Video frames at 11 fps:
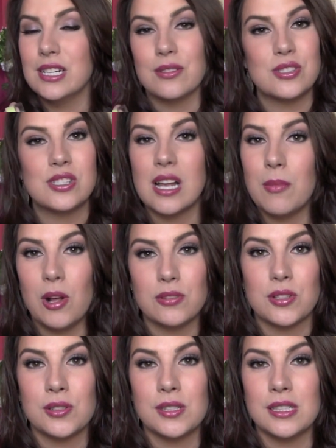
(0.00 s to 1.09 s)
you know, some
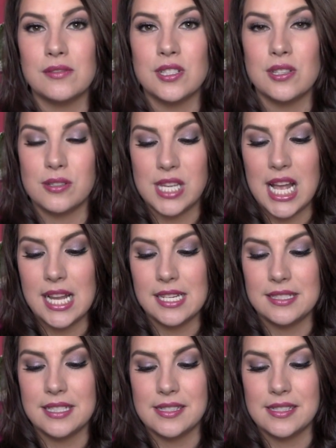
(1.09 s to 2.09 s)
alternative to those high-end